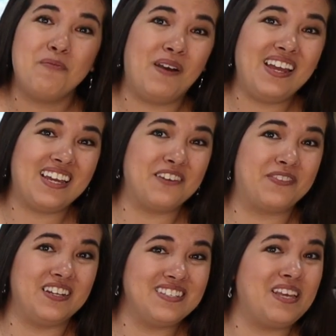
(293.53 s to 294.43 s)
But
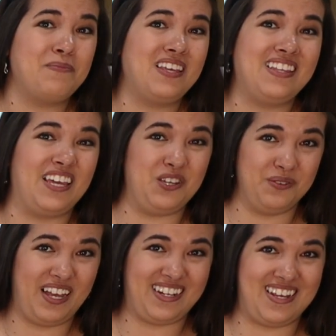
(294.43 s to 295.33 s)
if there's something that you
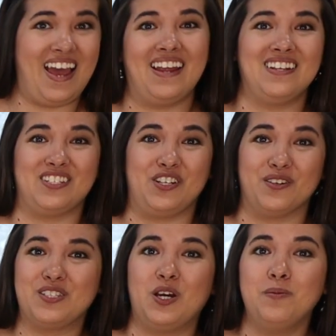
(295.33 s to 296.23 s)
like to add into
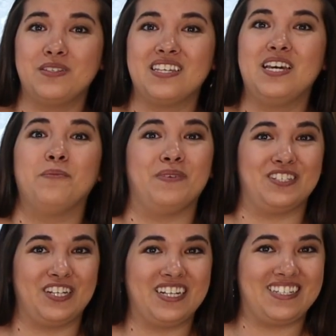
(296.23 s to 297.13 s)
your soaps, be
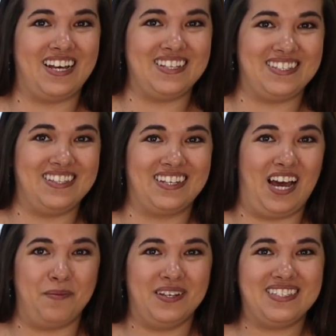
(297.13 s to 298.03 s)
sure to tell us in the
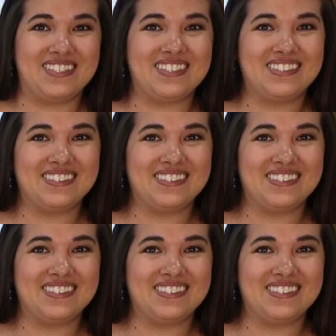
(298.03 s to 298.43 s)
comments.